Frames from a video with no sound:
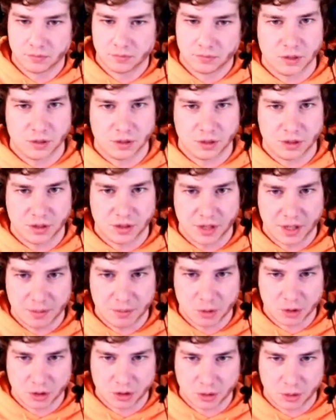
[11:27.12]
There's 10
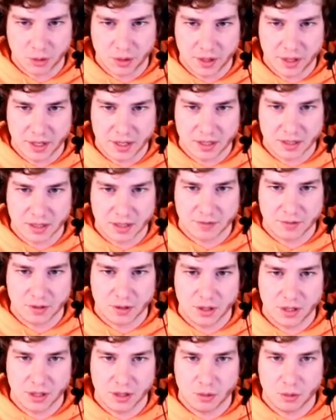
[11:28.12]
more coins. I have
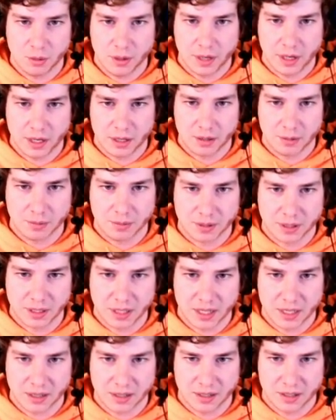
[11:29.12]
no idea where to
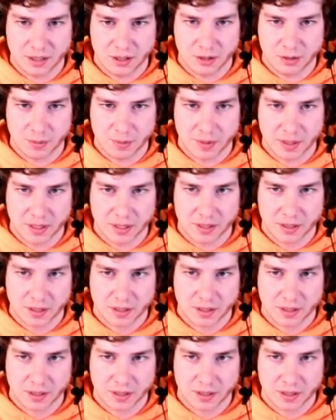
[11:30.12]
get these, but...